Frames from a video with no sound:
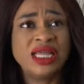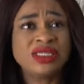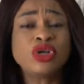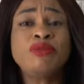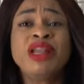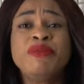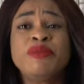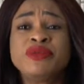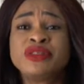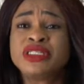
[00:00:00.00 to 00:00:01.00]
So many
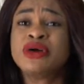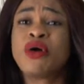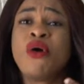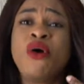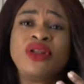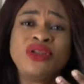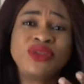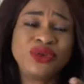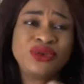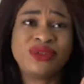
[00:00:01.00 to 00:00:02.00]
people still call
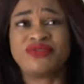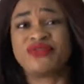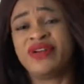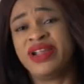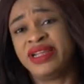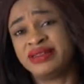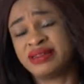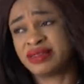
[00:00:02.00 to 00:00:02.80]
you their friend.